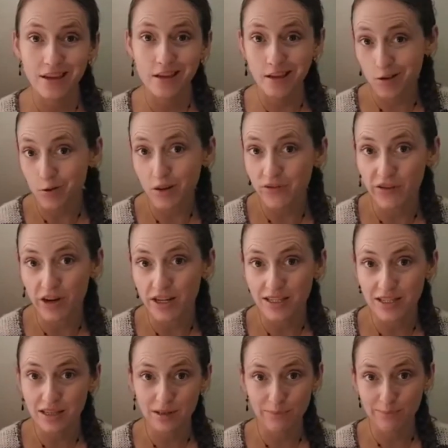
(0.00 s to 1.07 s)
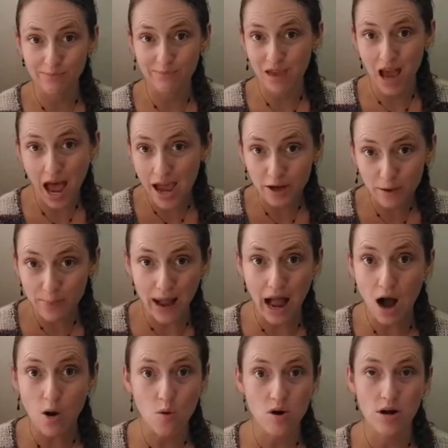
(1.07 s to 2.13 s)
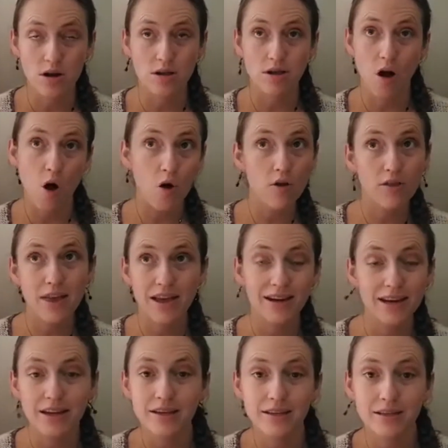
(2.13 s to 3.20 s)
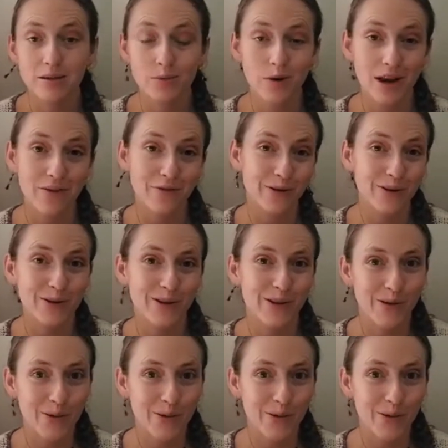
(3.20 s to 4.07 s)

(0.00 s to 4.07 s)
the universe, the higher power, all that is, whatever